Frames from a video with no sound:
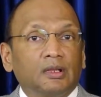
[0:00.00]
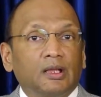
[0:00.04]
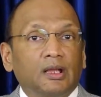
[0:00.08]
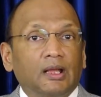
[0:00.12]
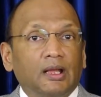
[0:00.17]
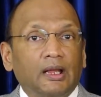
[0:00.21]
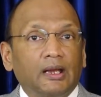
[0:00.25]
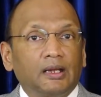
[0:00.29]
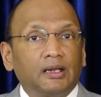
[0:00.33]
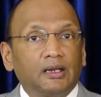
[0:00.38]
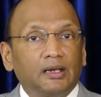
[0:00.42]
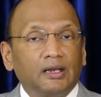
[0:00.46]

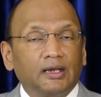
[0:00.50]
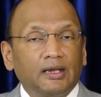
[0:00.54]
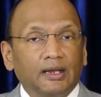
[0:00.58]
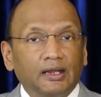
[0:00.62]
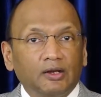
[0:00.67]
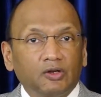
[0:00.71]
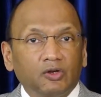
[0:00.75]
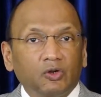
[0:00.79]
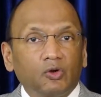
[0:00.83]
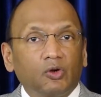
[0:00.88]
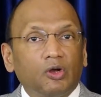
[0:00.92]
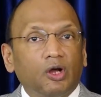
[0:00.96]
and the
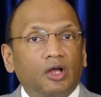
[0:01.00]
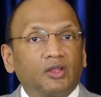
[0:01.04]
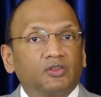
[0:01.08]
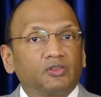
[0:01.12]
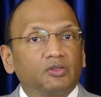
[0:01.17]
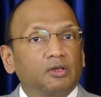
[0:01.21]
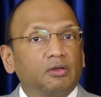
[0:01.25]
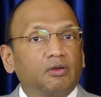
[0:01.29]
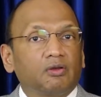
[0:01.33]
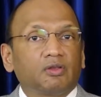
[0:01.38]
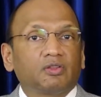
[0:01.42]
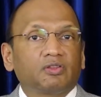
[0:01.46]
negative
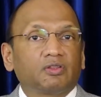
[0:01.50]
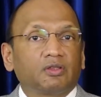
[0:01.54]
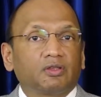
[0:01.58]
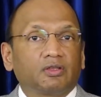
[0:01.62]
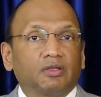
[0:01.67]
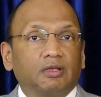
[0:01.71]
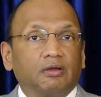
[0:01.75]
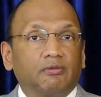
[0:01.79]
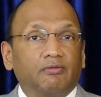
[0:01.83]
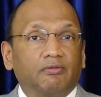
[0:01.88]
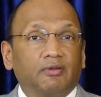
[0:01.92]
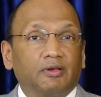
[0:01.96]
consequences
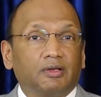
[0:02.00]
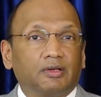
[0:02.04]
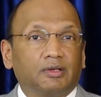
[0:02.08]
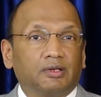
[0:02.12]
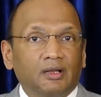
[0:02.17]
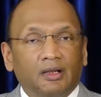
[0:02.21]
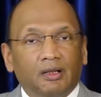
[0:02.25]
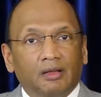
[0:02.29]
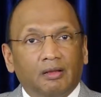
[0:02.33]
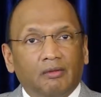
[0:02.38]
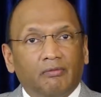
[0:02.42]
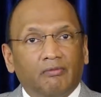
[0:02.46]
of it.
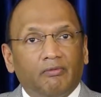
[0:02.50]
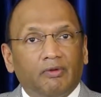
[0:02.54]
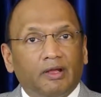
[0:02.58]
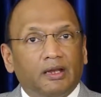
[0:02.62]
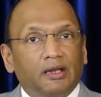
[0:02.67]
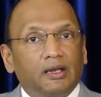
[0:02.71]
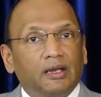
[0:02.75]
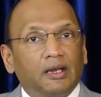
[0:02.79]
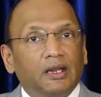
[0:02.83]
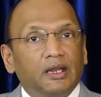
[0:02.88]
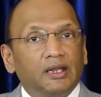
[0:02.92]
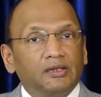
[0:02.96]

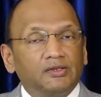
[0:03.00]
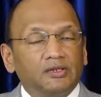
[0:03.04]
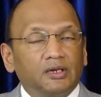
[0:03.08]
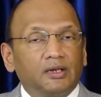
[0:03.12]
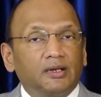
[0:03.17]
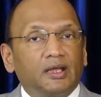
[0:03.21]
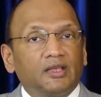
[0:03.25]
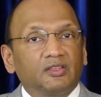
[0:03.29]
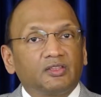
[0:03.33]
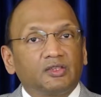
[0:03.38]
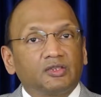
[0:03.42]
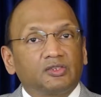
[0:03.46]
When nature
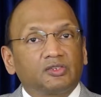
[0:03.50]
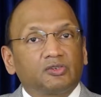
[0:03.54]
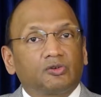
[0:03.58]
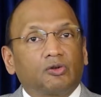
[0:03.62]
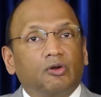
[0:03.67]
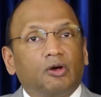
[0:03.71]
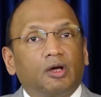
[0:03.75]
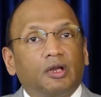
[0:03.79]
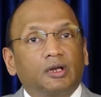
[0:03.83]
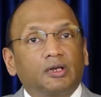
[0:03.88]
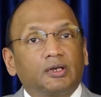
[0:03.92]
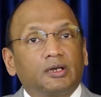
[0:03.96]
does its
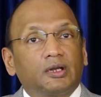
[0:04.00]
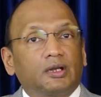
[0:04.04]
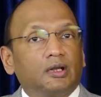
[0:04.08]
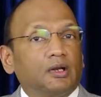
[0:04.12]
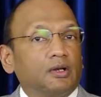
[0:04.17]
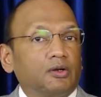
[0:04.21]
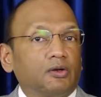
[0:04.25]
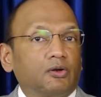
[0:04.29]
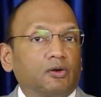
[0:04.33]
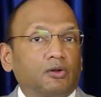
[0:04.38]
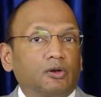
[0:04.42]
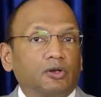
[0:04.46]
quality
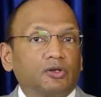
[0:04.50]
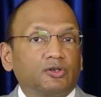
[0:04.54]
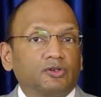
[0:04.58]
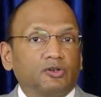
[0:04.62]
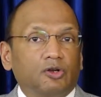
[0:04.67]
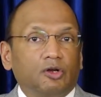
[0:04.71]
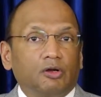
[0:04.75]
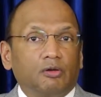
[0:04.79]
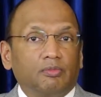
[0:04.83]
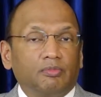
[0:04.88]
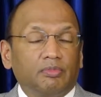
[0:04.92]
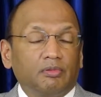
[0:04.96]
control
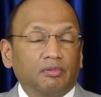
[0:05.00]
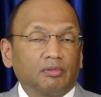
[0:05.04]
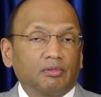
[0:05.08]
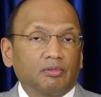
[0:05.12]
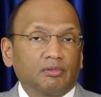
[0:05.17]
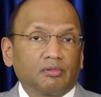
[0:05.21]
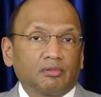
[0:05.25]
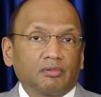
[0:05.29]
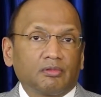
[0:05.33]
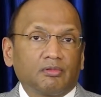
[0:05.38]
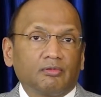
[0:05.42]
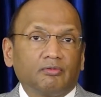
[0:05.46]
job,
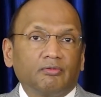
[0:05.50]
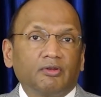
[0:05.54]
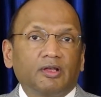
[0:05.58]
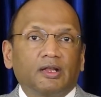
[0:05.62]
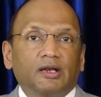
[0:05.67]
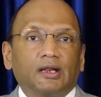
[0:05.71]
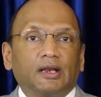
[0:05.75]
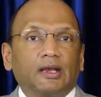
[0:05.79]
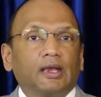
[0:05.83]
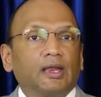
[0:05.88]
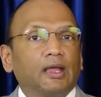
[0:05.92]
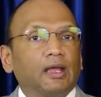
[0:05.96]
we are
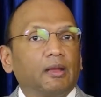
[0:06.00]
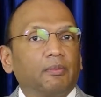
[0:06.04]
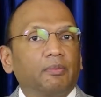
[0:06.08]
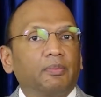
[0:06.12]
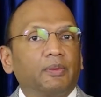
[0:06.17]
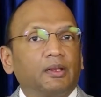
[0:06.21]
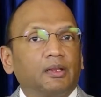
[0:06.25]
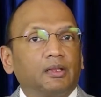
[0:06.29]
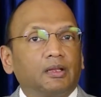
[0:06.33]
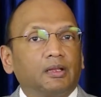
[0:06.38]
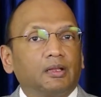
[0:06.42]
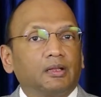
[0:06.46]

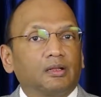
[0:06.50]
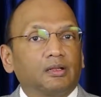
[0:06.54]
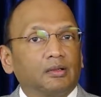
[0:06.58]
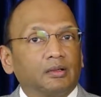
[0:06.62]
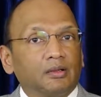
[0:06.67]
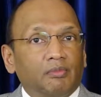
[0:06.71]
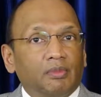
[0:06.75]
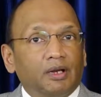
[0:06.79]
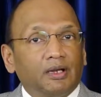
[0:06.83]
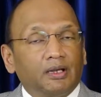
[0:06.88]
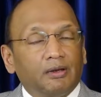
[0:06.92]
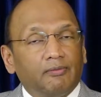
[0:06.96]
unhappy.
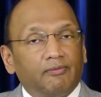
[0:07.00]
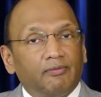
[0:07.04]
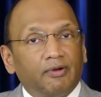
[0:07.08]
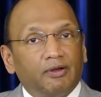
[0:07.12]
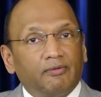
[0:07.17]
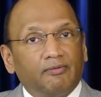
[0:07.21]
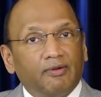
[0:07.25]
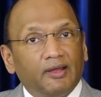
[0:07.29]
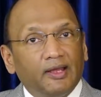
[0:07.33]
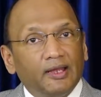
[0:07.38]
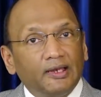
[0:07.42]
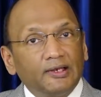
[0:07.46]
But if it
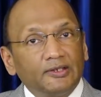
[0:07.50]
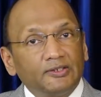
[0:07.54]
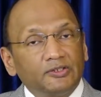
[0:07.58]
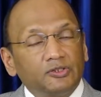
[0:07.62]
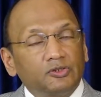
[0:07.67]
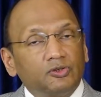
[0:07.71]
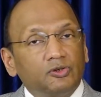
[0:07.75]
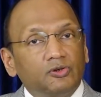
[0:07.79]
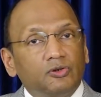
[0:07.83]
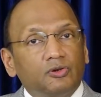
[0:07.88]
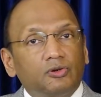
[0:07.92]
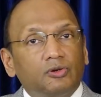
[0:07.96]
fails
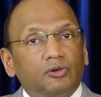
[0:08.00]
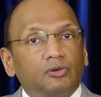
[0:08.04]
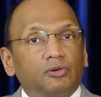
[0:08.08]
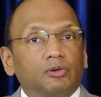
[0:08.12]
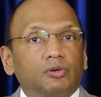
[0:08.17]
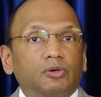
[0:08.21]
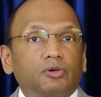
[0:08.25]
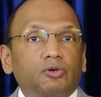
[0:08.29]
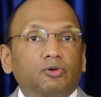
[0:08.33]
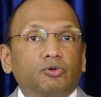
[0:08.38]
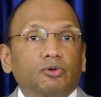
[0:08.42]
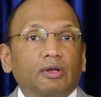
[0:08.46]
to
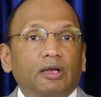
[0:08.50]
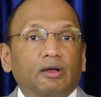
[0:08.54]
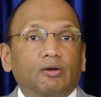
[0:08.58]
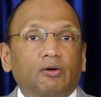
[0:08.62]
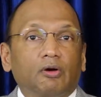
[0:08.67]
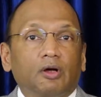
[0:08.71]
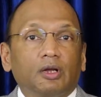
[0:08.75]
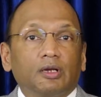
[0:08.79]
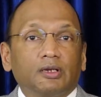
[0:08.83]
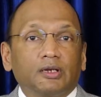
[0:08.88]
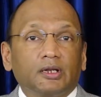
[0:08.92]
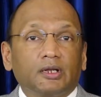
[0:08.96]
do a
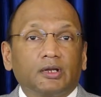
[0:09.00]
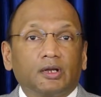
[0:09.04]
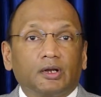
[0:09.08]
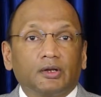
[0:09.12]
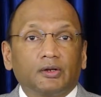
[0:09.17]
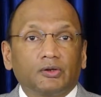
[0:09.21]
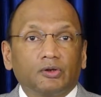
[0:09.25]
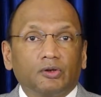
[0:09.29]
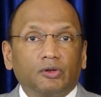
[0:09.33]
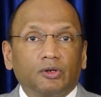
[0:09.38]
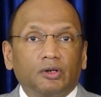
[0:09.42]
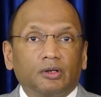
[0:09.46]
quality
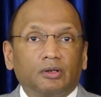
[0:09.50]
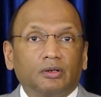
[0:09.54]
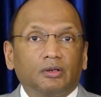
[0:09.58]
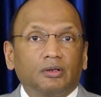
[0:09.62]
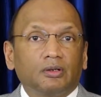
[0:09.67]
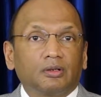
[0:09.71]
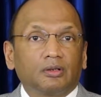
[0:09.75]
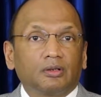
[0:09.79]
control